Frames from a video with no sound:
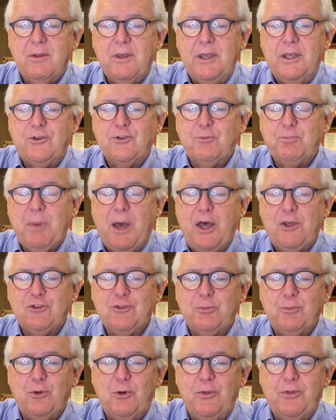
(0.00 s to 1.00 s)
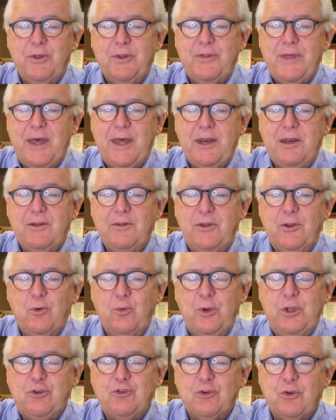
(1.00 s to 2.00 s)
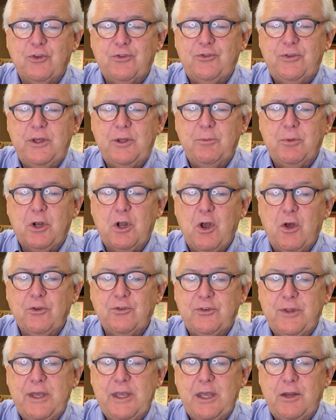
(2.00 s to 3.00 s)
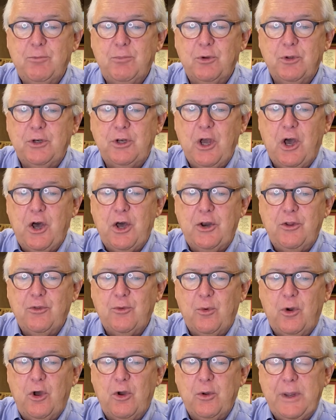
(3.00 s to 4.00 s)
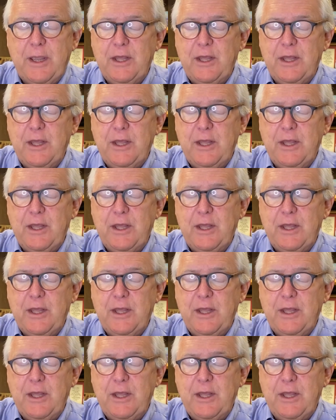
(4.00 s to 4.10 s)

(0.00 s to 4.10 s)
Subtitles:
It's possible that the original said because they had put God in the wrong,